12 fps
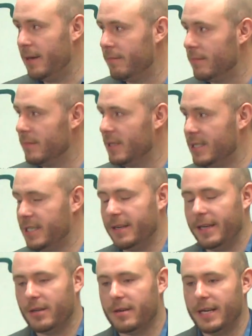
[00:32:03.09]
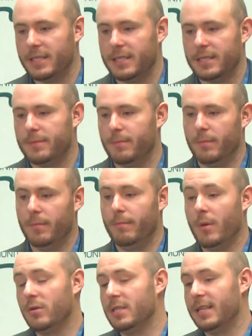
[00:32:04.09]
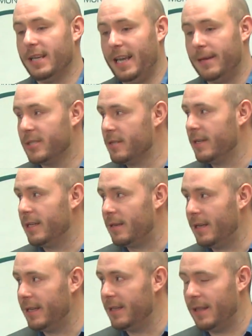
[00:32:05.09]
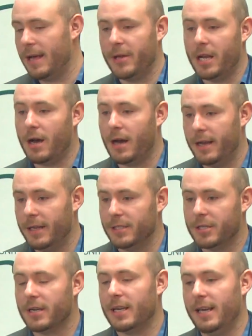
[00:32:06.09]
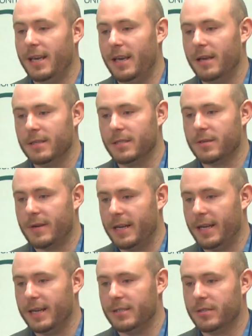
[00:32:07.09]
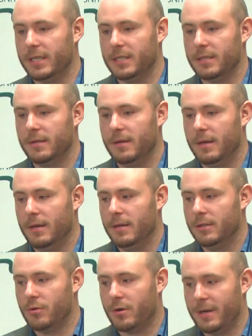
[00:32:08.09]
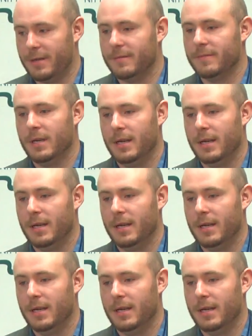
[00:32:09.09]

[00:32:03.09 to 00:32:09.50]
um, the Syrian crisis, most of the camps are in, in Lebanon and Turkey and surrounding countries, Jordan.